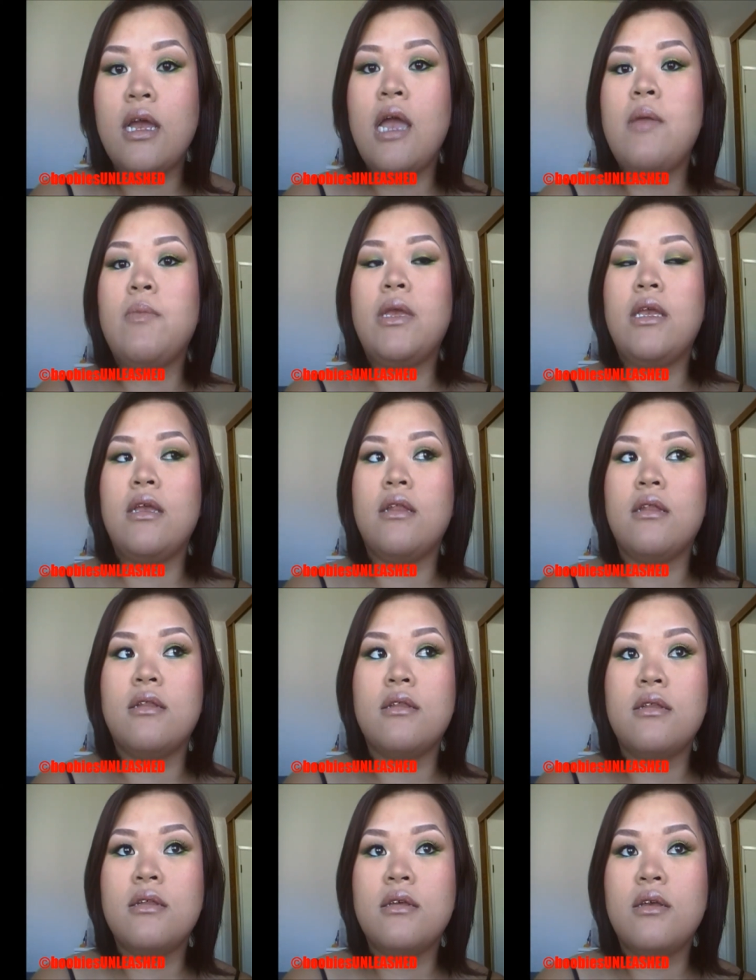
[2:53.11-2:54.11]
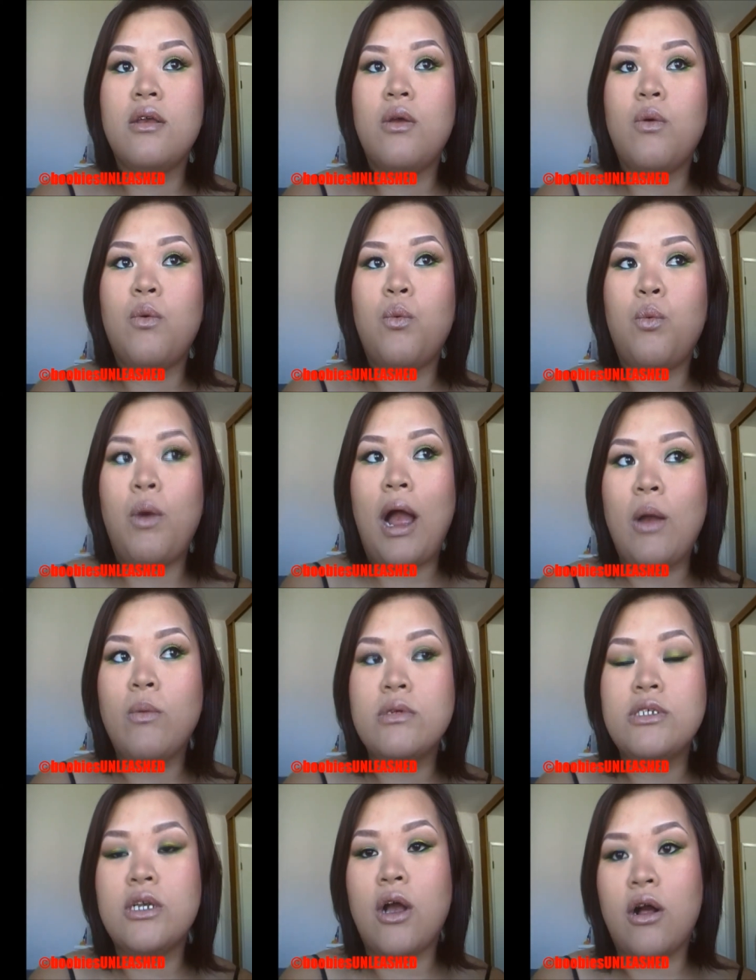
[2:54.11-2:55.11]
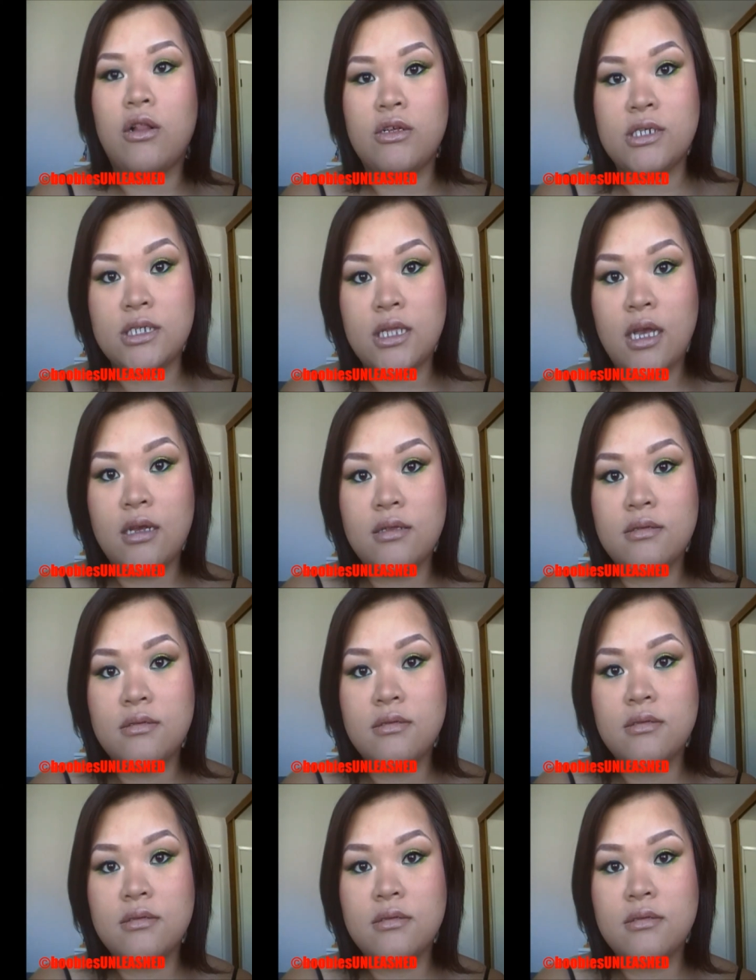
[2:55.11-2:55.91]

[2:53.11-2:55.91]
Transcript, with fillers: I mean, why would you call it a slut?